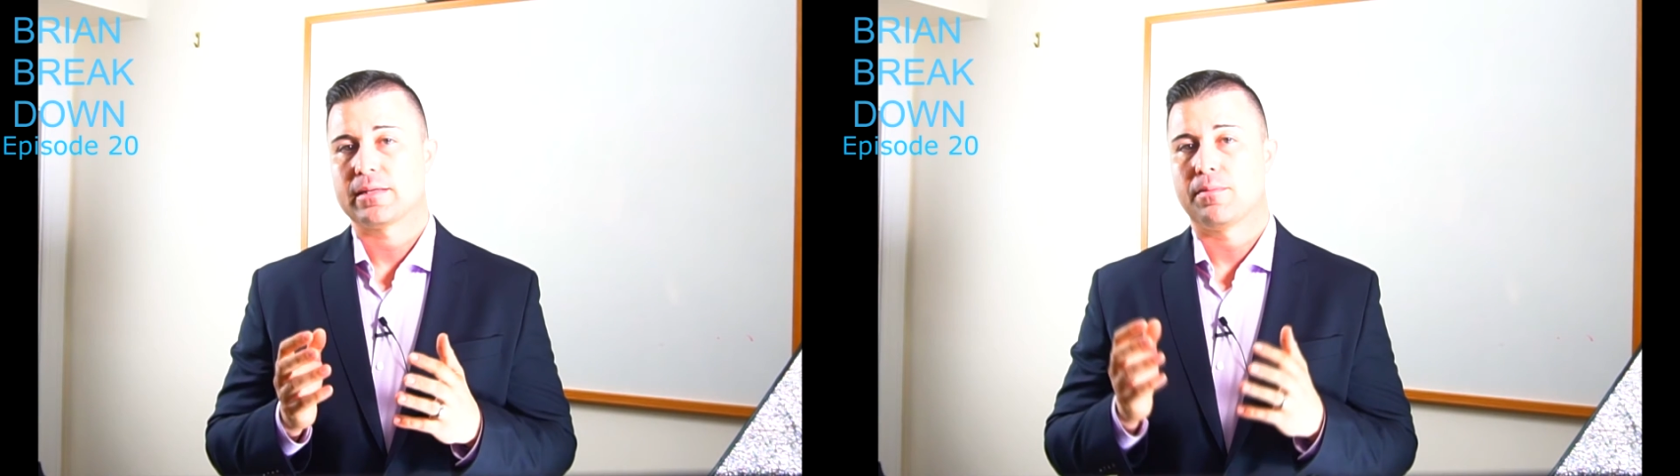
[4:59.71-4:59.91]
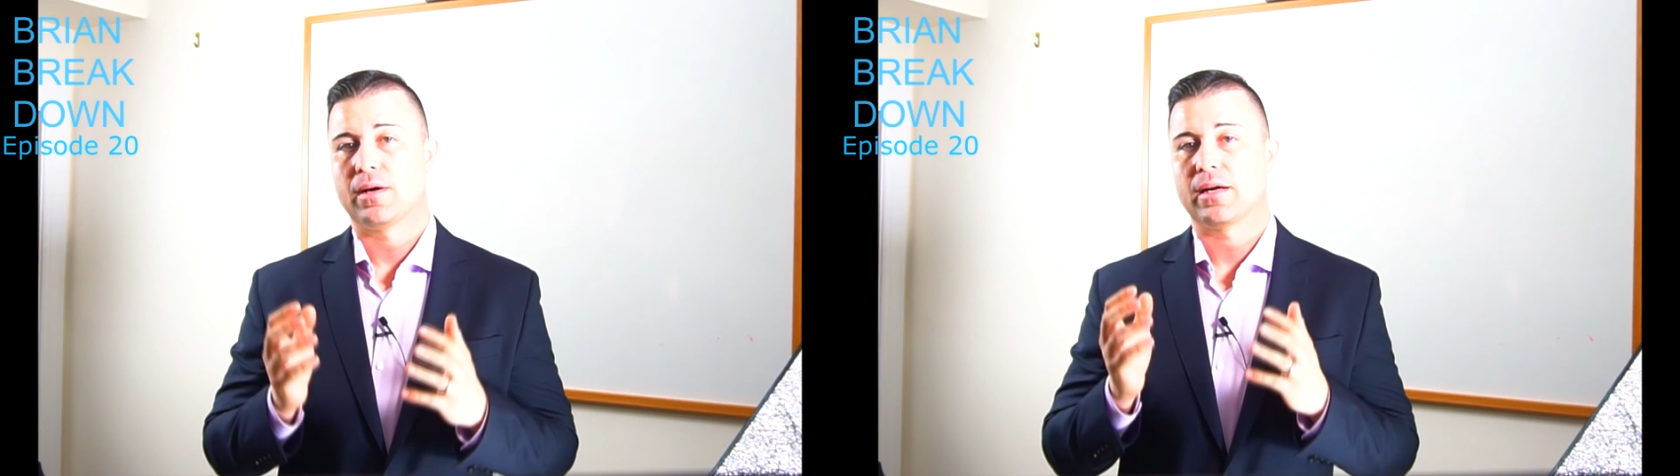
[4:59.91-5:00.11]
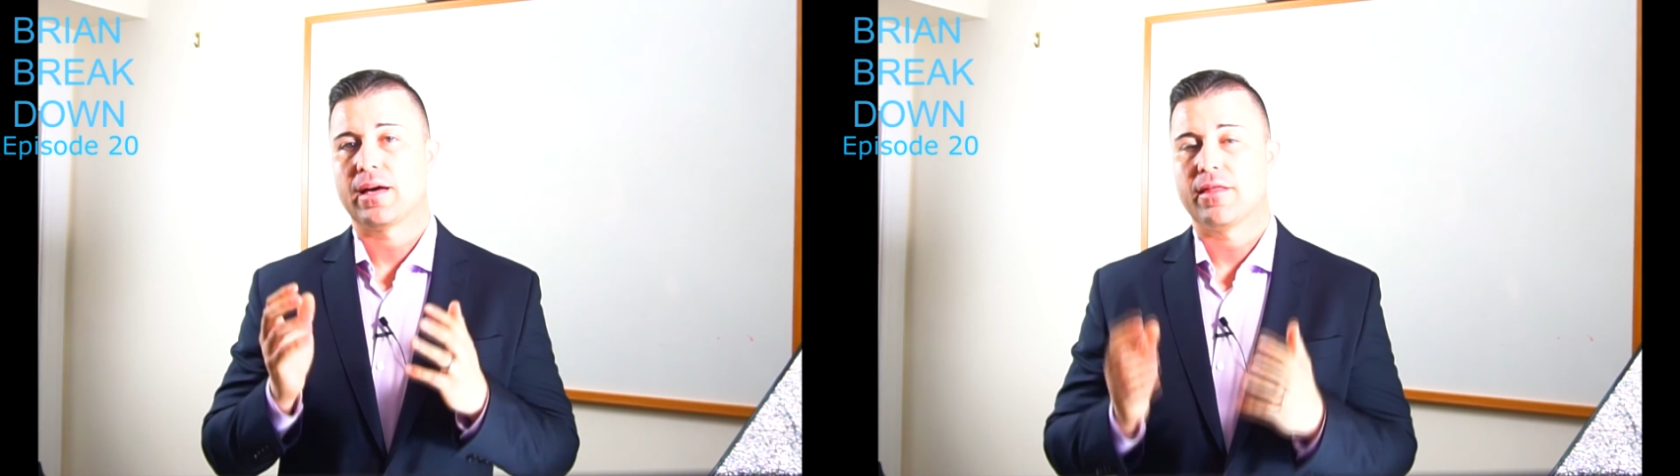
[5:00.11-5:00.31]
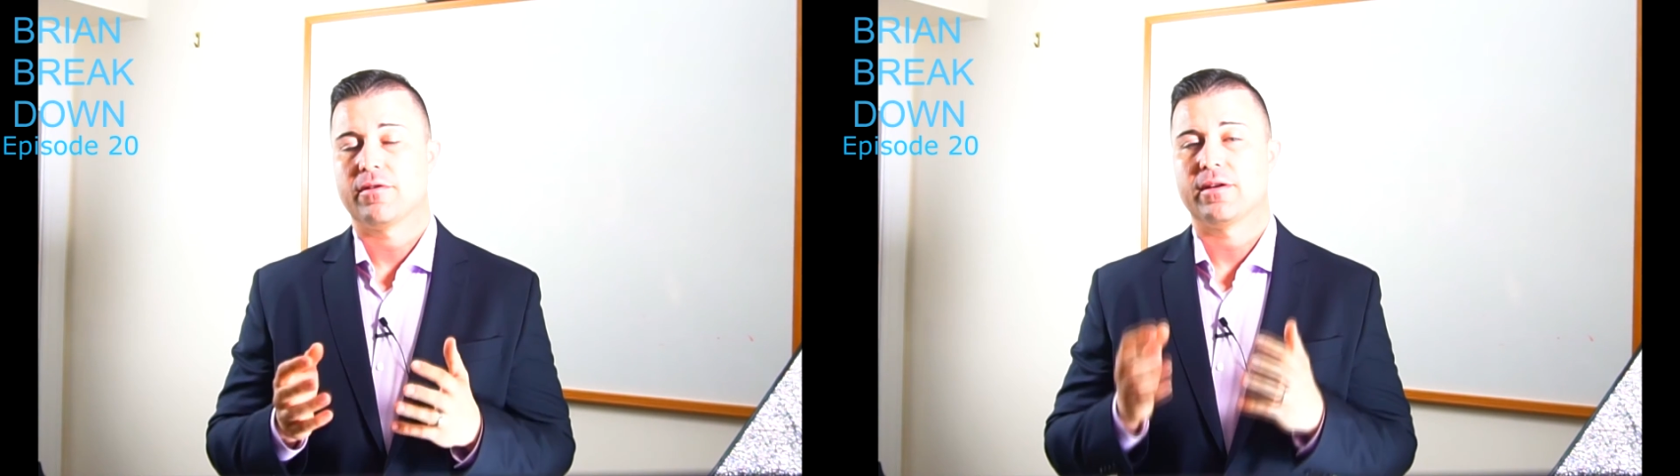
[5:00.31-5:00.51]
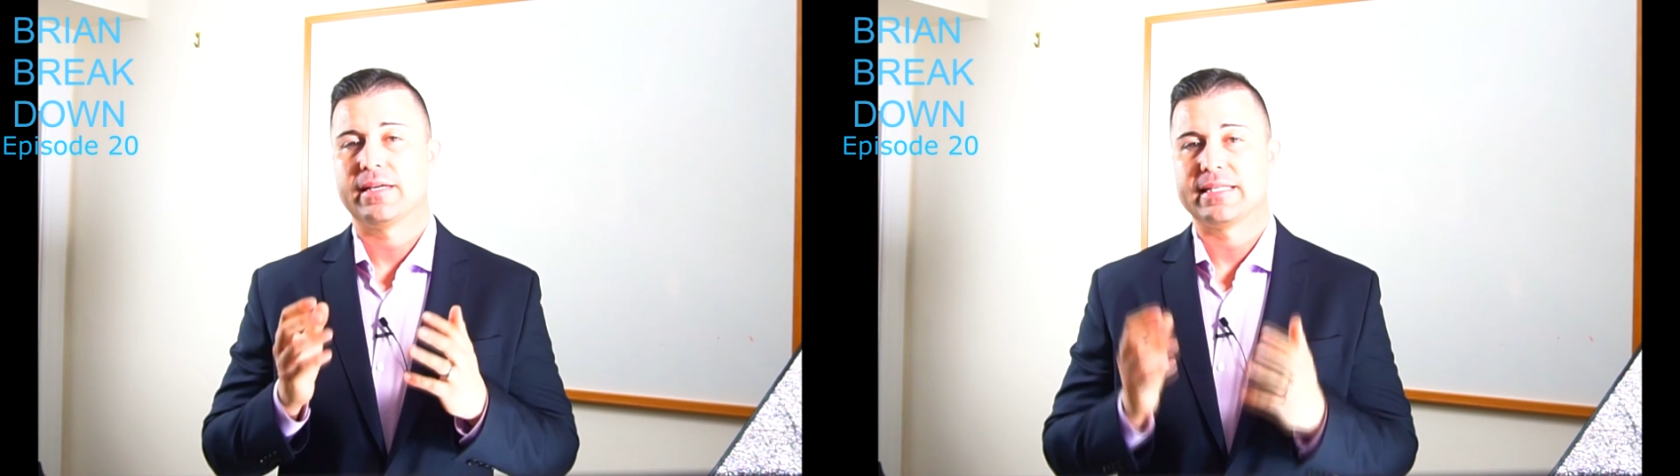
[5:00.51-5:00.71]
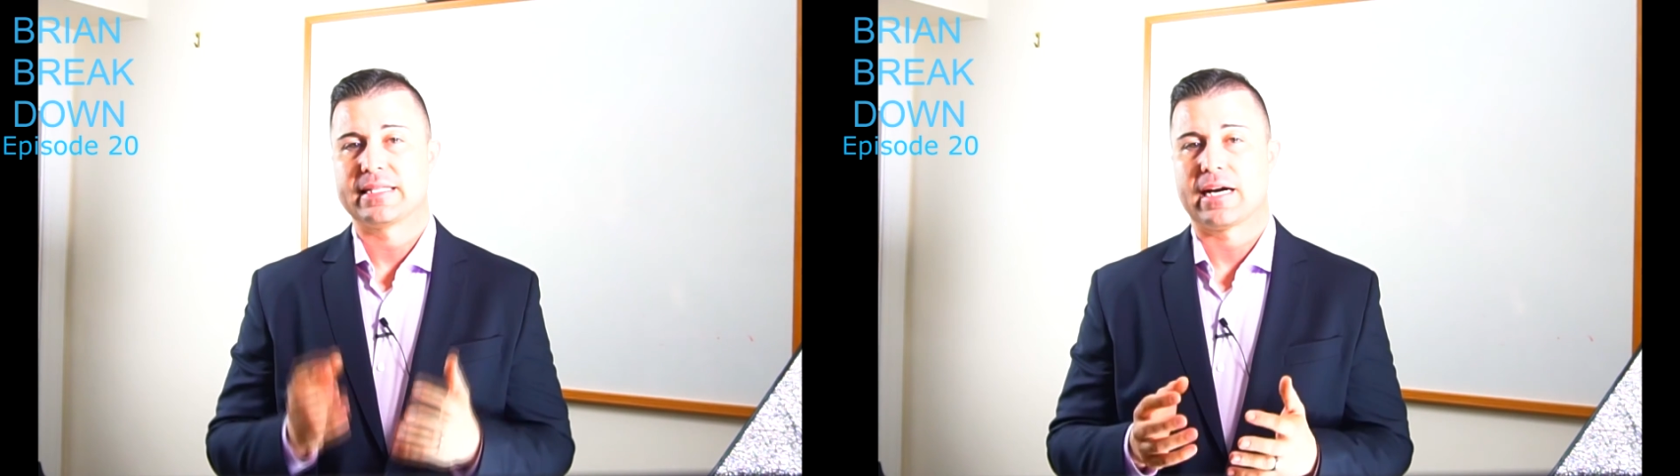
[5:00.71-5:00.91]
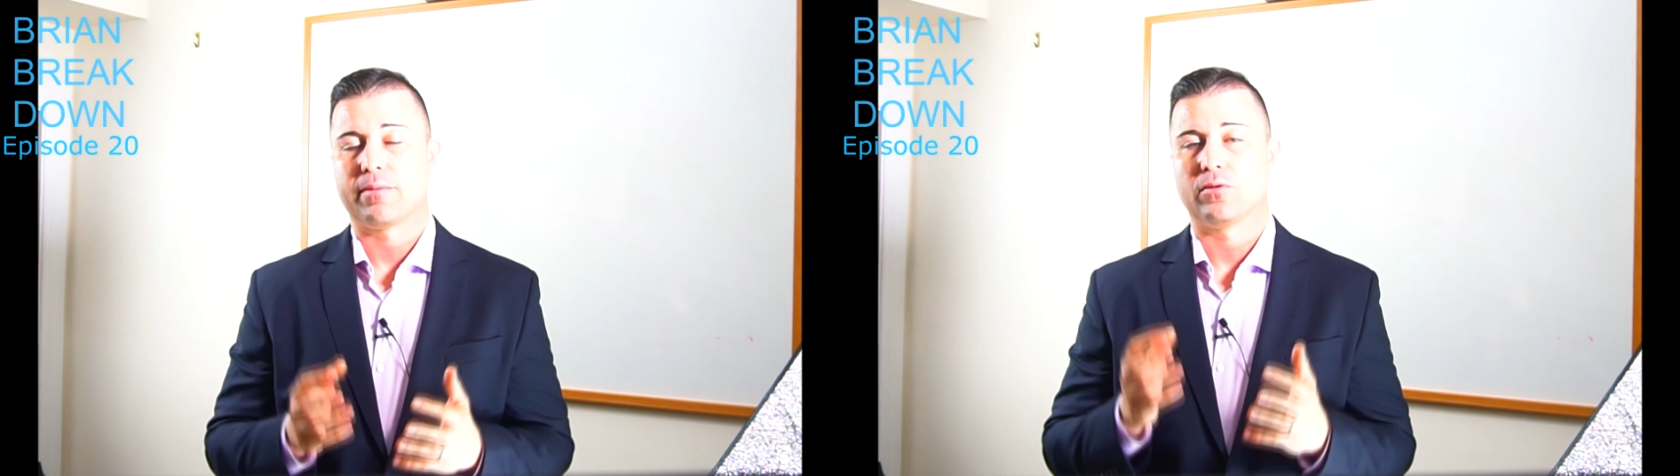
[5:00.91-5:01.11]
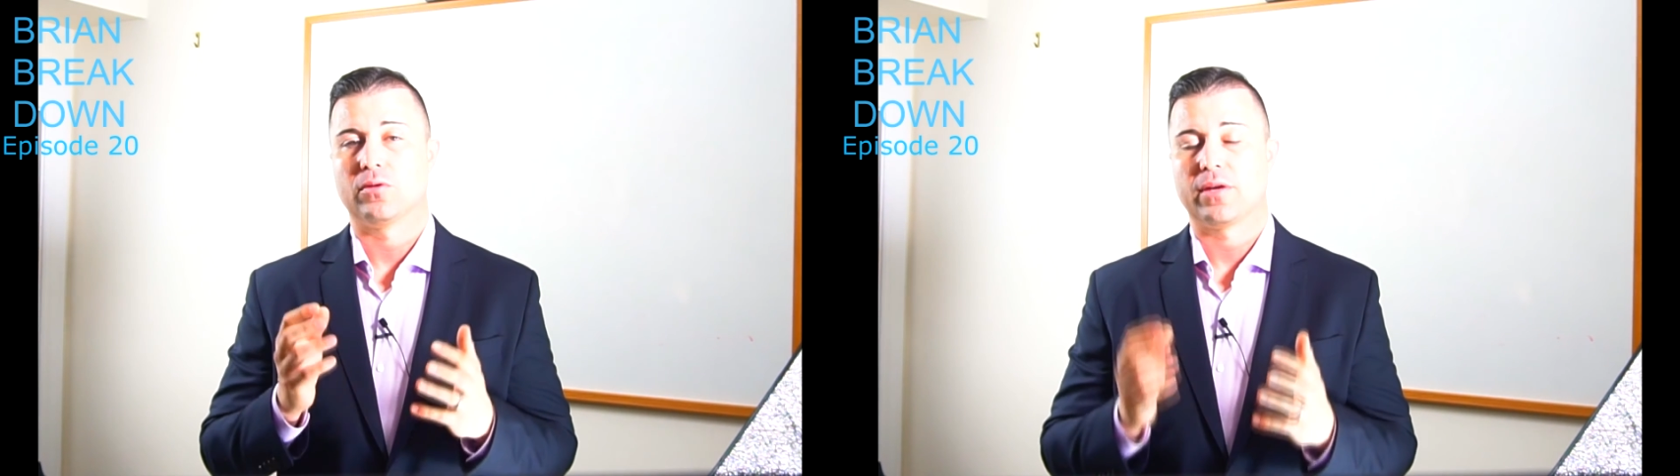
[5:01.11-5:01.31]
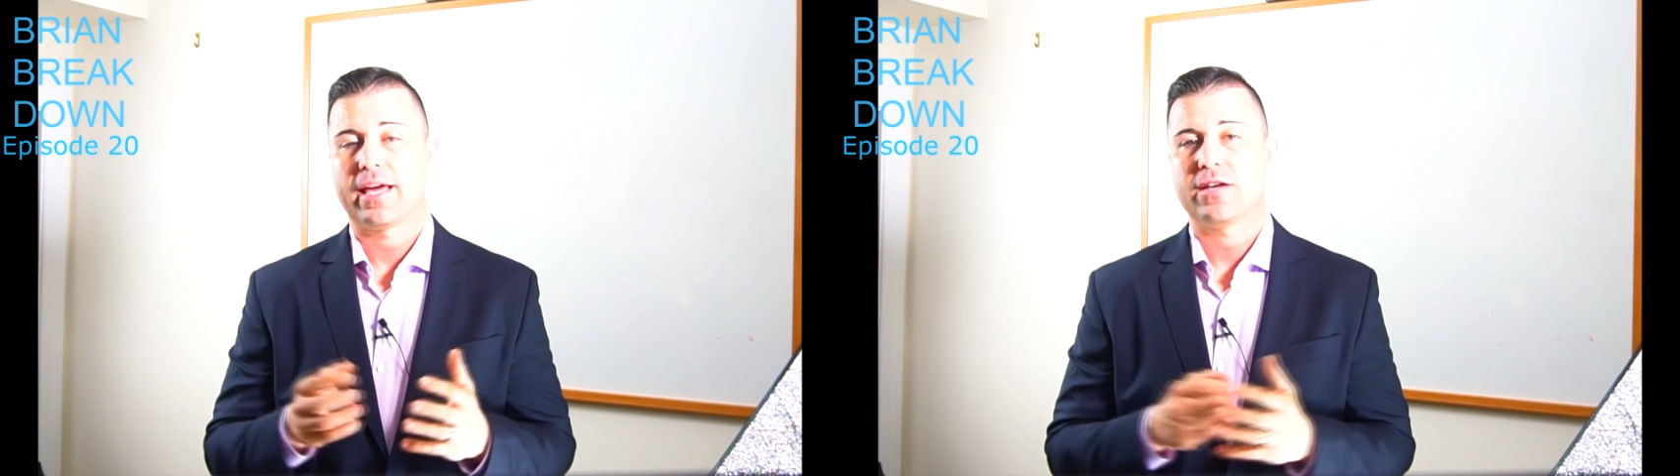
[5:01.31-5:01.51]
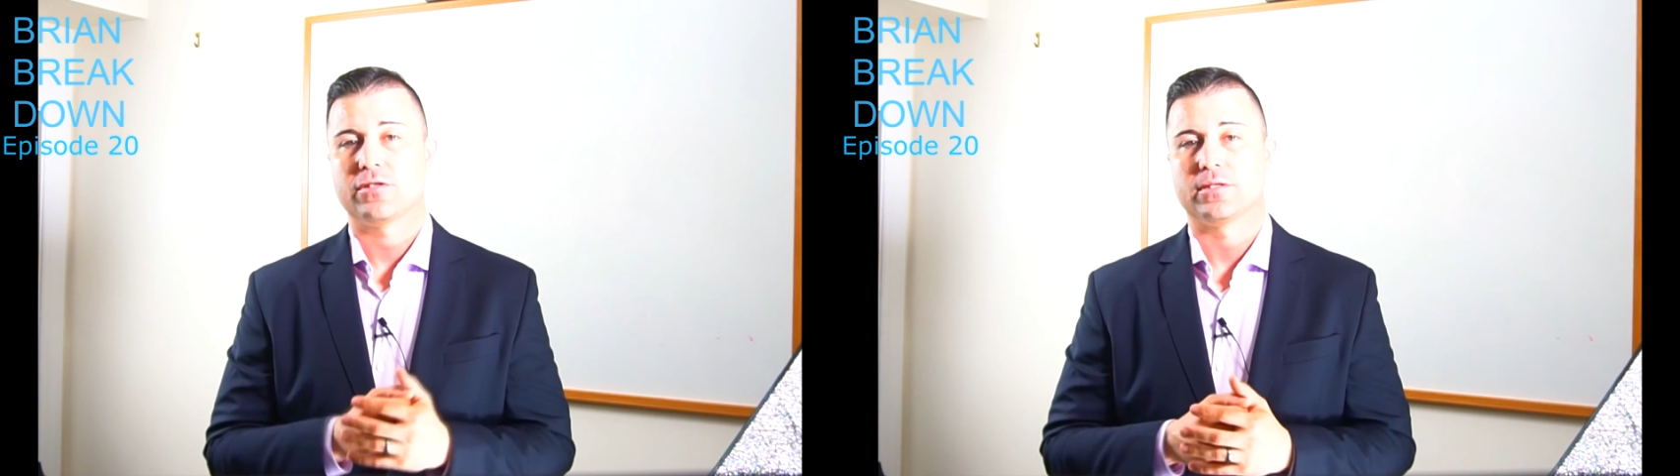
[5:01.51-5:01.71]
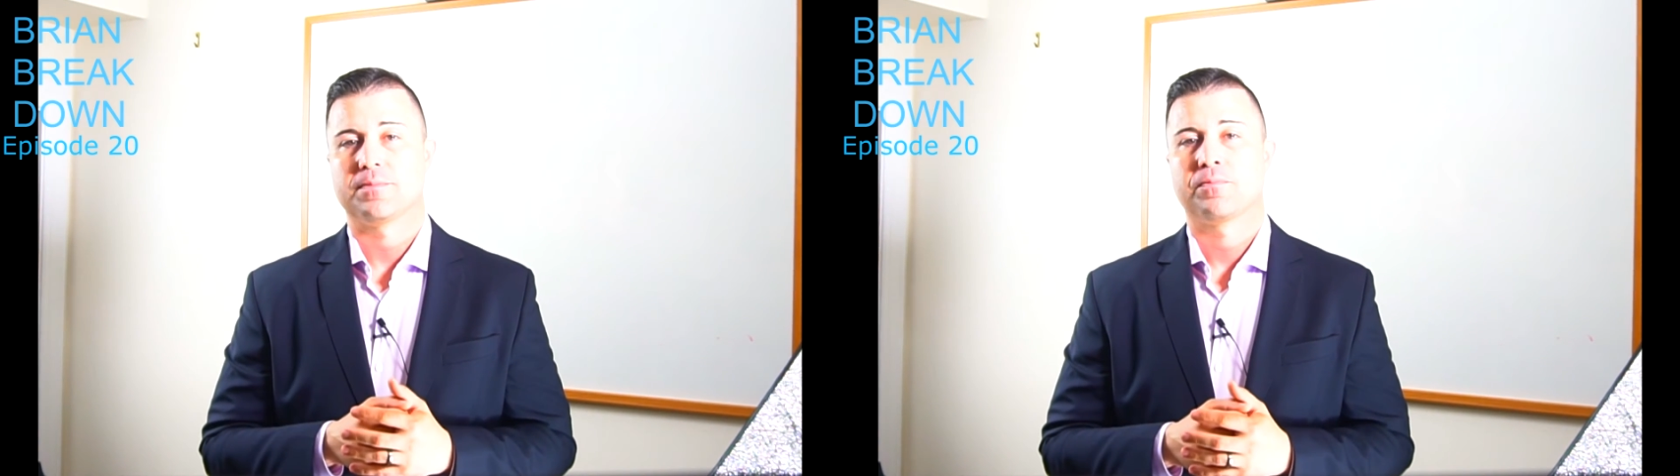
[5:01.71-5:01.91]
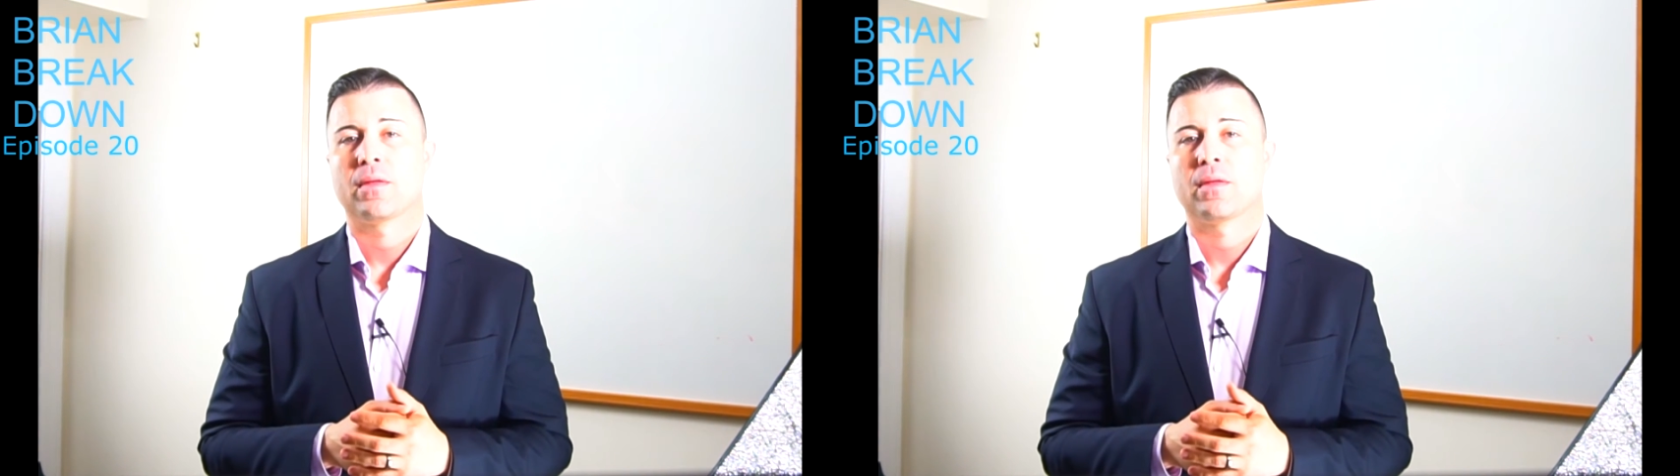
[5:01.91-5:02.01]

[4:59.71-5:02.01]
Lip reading: among other undesirable locations.